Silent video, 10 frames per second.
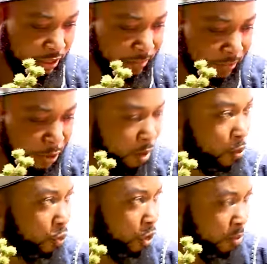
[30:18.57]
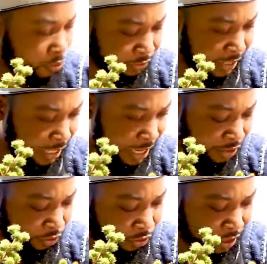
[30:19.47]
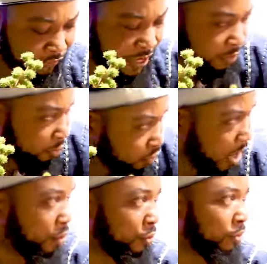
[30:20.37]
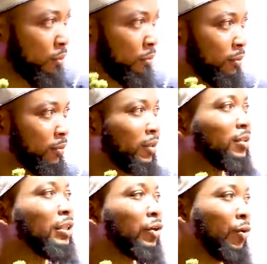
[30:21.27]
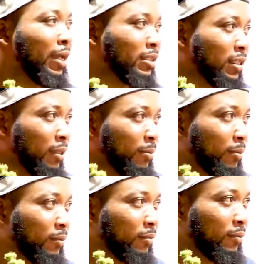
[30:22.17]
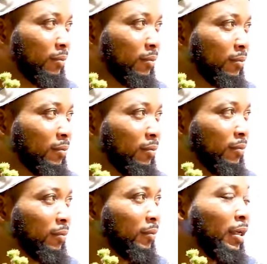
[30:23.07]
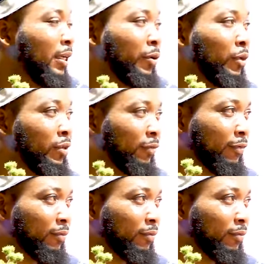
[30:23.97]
Baby, omu salai kon. Nefa duao. You go and sleep. They will leave.